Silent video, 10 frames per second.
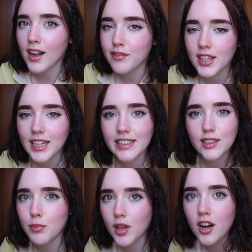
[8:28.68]
I feel like it's
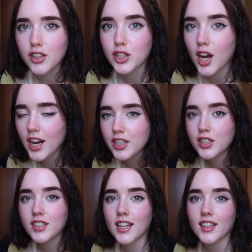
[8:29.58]
the blush. I
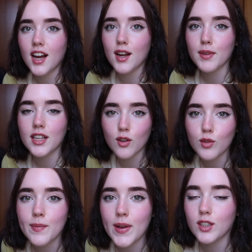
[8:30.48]
just think that I'm like the
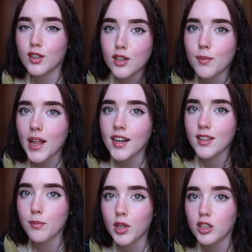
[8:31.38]
only person on the planet
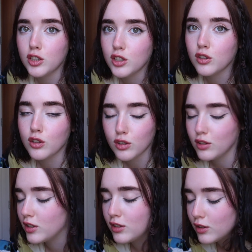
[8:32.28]
that blush
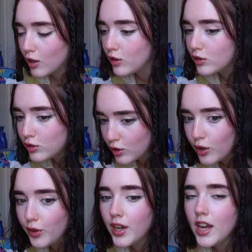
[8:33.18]
does not
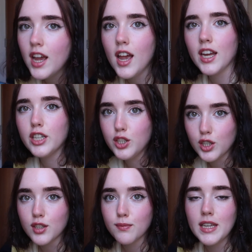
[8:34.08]
suit. It
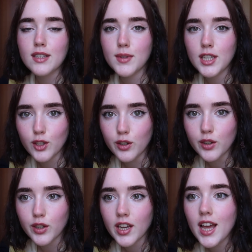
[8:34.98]
just makes me
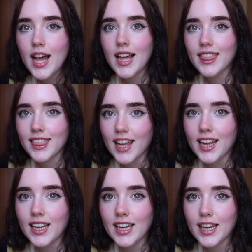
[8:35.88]
look
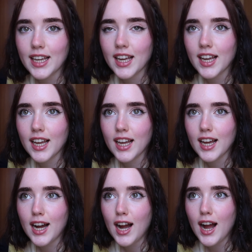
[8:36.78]
like
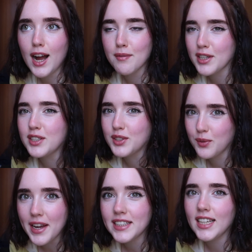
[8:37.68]
I'm like
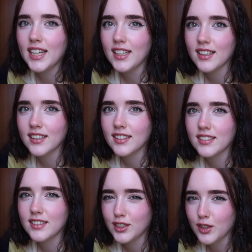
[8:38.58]
sweaty.
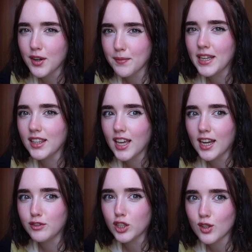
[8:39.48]
Do you know what I mean? Like
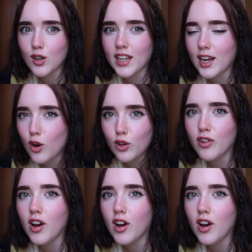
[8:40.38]
I've just gone like on a